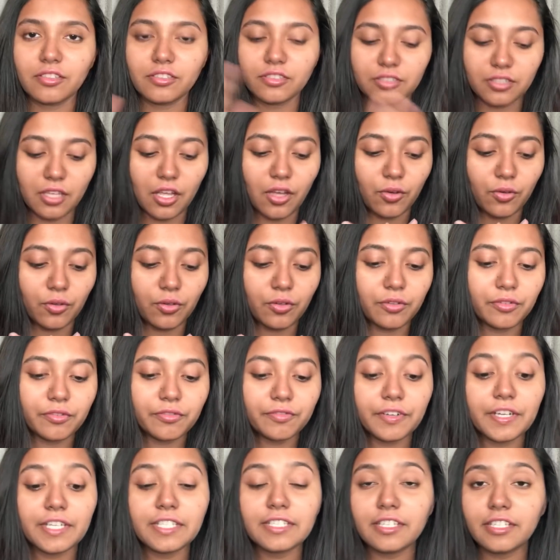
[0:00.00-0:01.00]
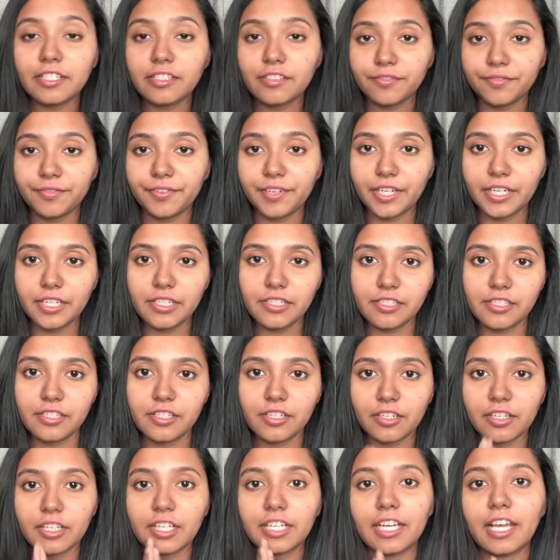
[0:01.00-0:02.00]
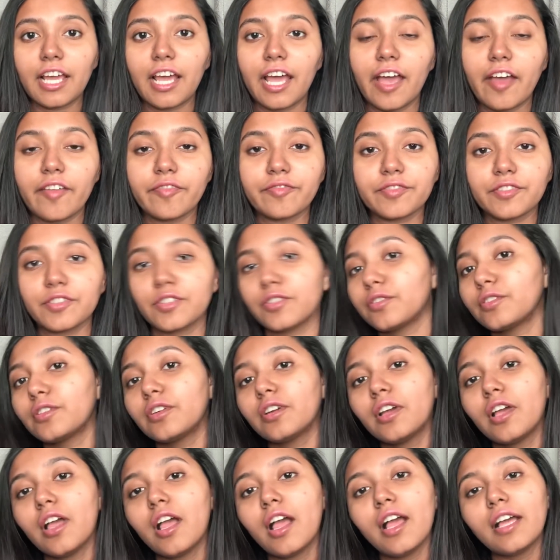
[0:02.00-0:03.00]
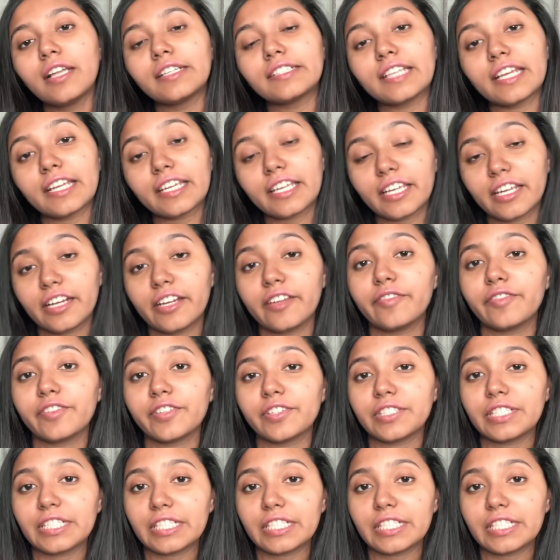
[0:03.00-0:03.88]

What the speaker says: So first things first, you're gonna have to take care of your